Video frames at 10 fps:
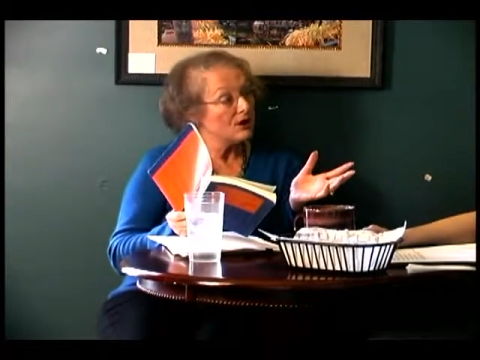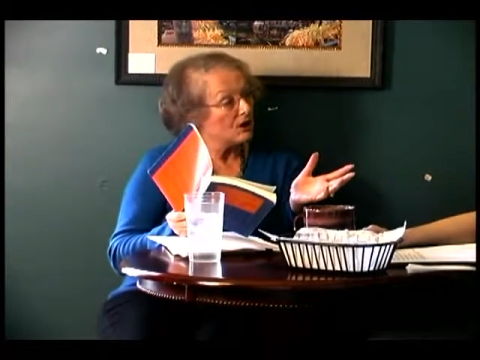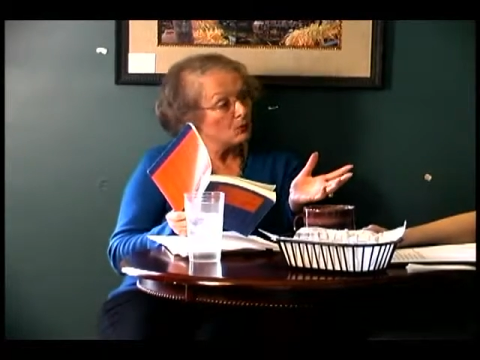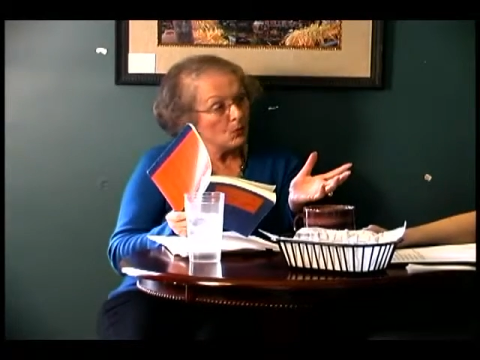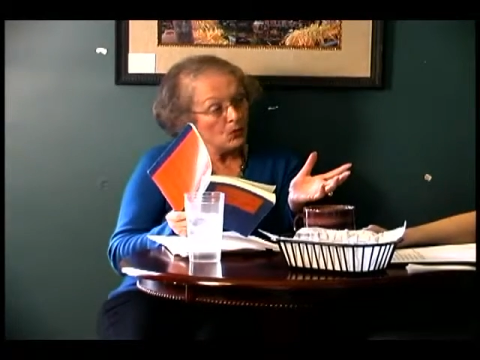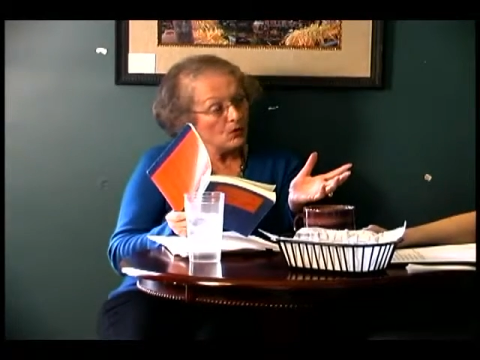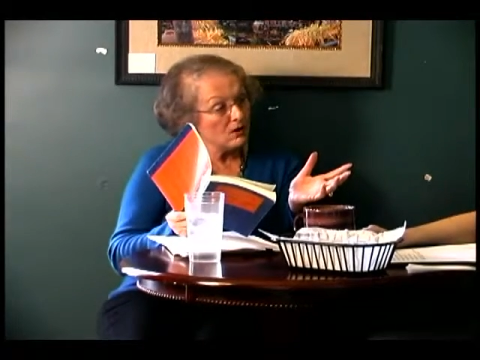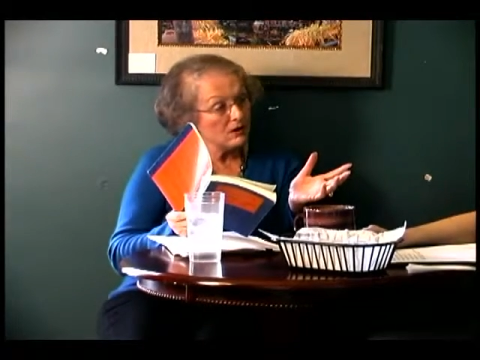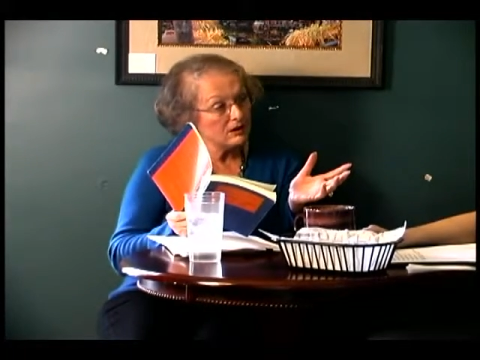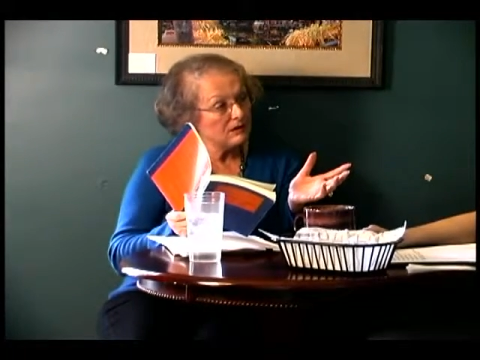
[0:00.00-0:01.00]
a
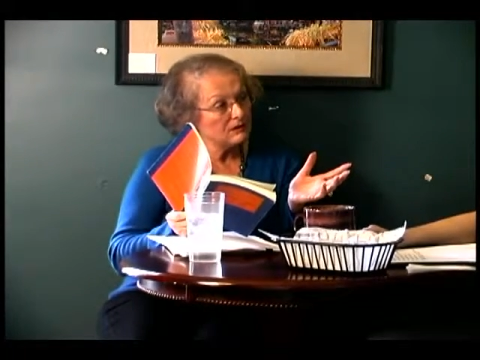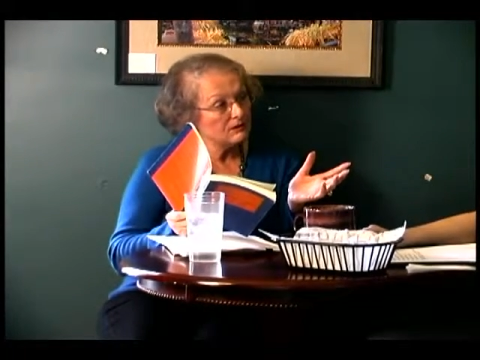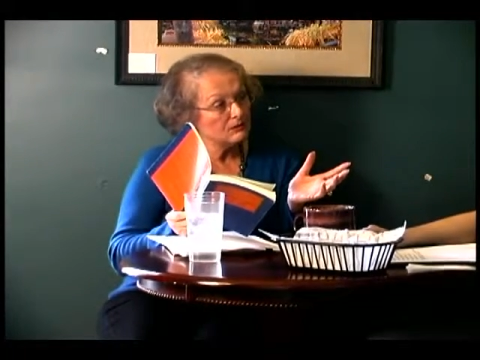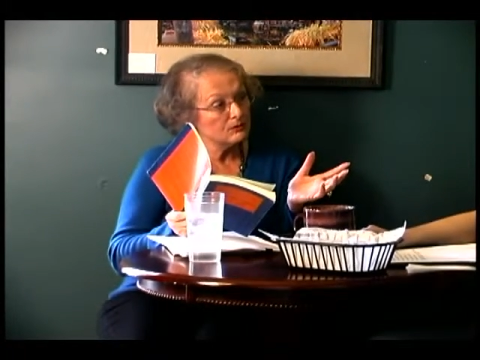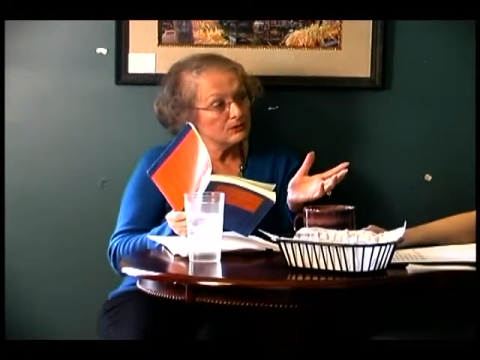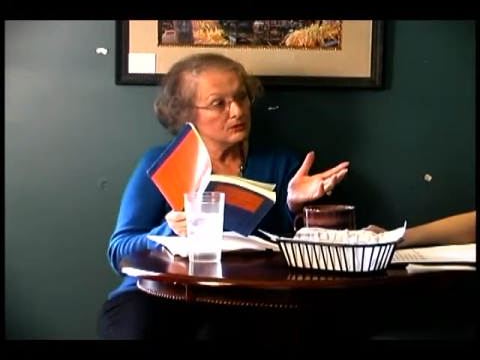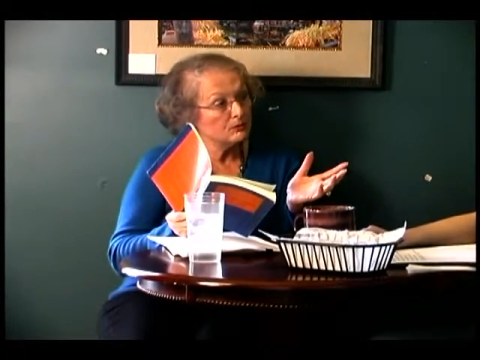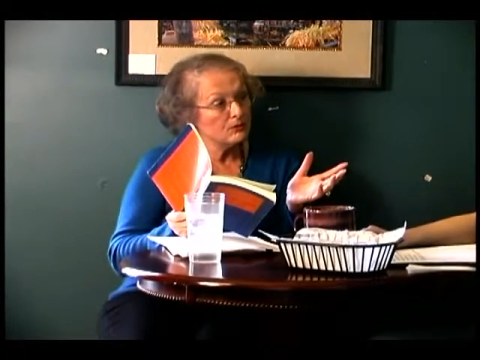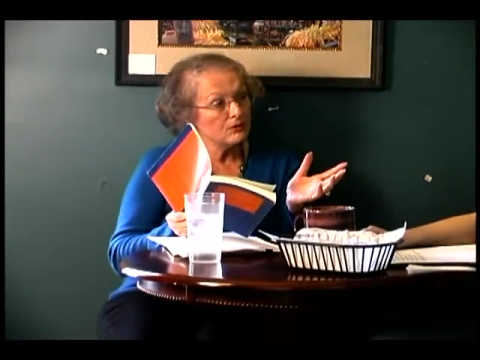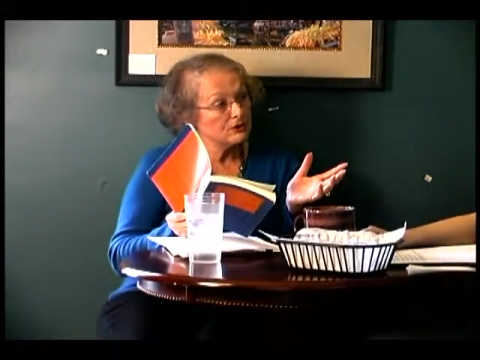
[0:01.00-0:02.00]
war,
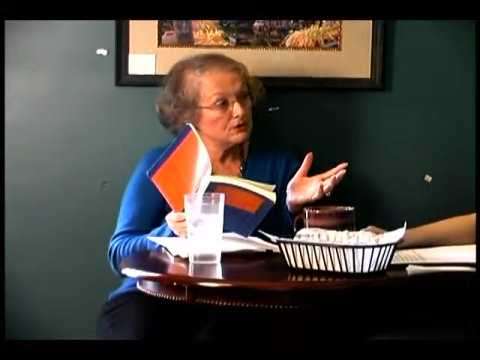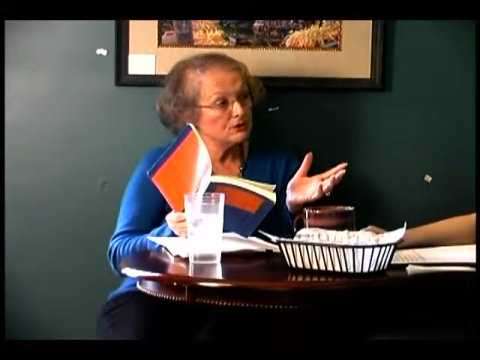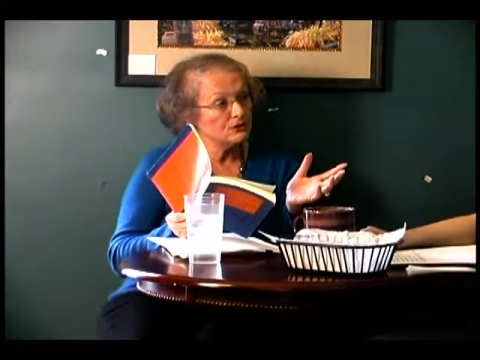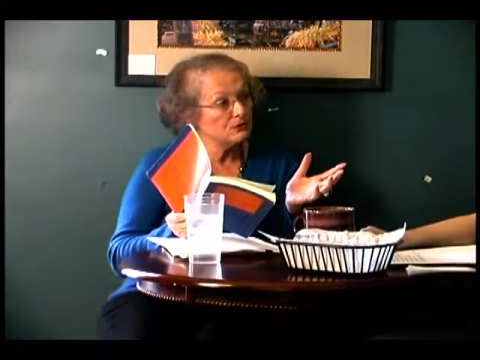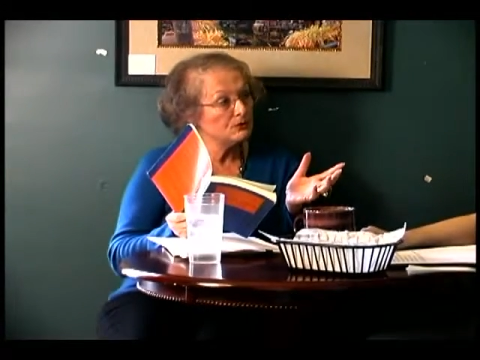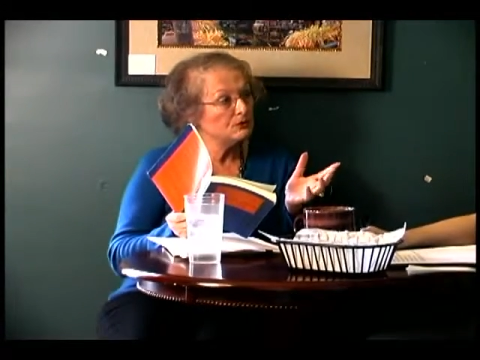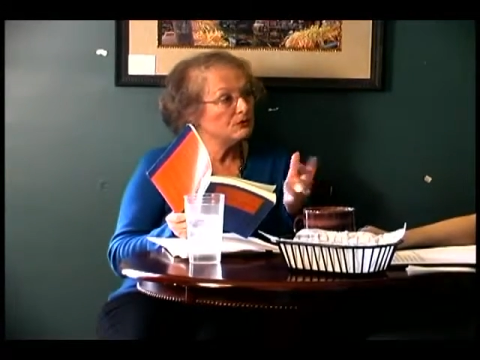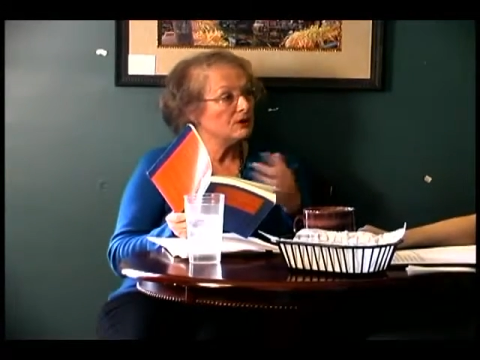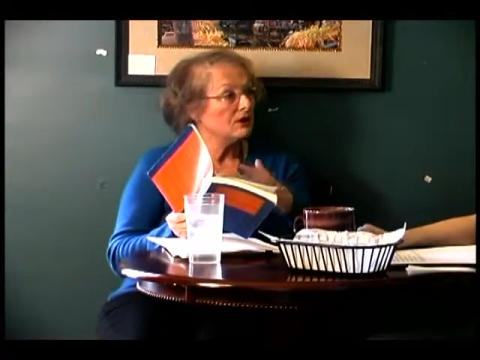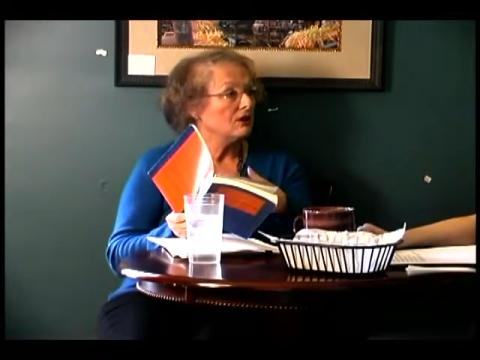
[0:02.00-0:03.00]
World War II,